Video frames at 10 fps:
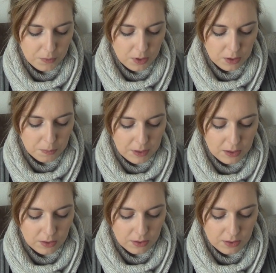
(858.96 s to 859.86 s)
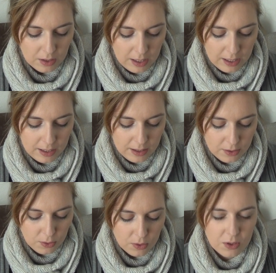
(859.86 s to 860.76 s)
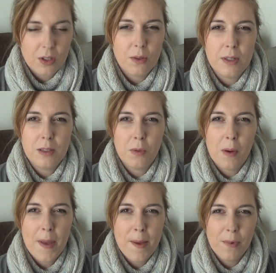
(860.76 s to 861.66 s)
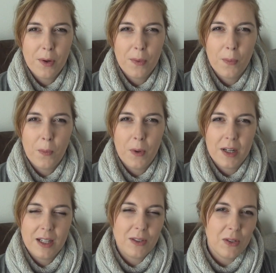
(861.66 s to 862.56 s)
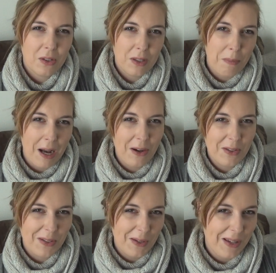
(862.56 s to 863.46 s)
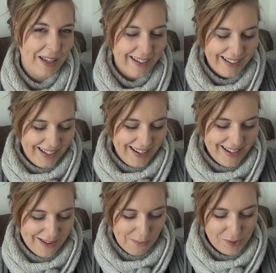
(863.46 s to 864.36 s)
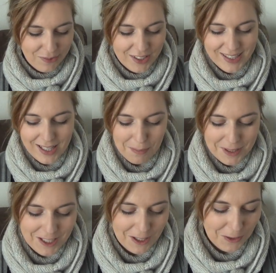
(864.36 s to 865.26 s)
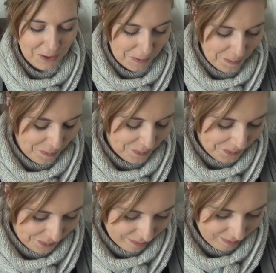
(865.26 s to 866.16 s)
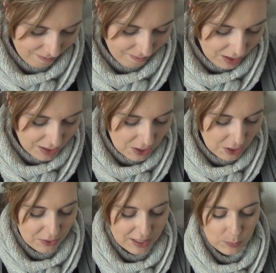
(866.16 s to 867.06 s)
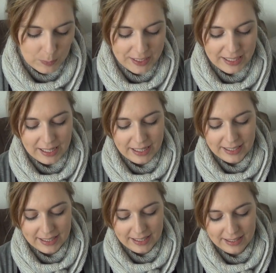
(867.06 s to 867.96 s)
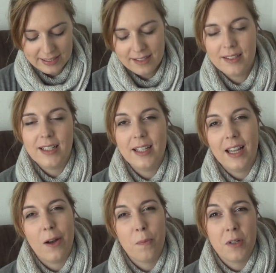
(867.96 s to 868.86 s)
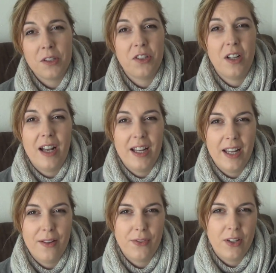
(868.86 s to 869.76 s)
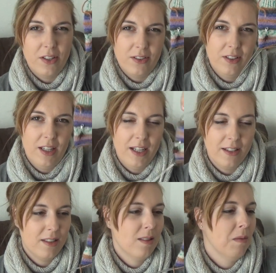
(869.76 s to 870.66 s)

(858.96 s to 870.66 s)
just because I do not always remember what I talked about in the previous episode. So that way I can see how much I have done, and